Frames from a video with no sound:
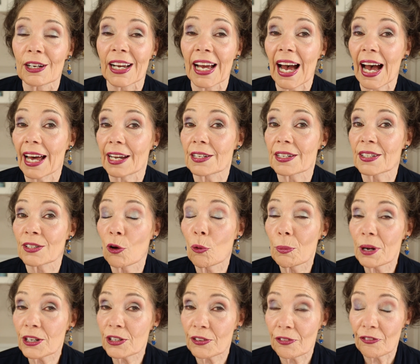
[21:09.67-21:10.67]
got so
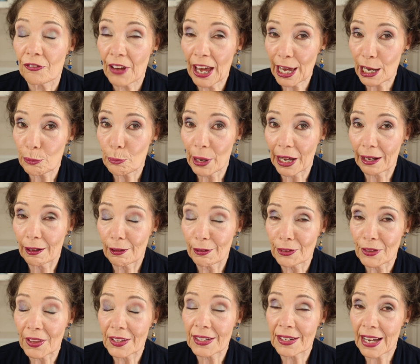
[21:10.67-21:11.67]
much fan mail
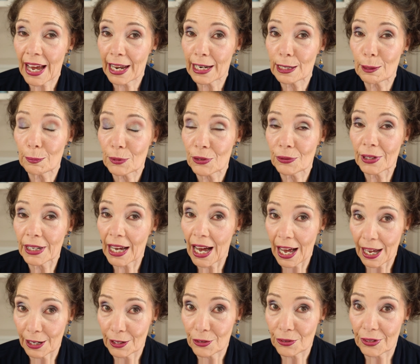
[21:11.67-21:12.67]
that they signed him to a
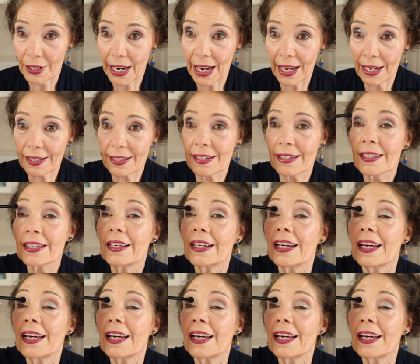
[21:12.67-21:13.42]
contract.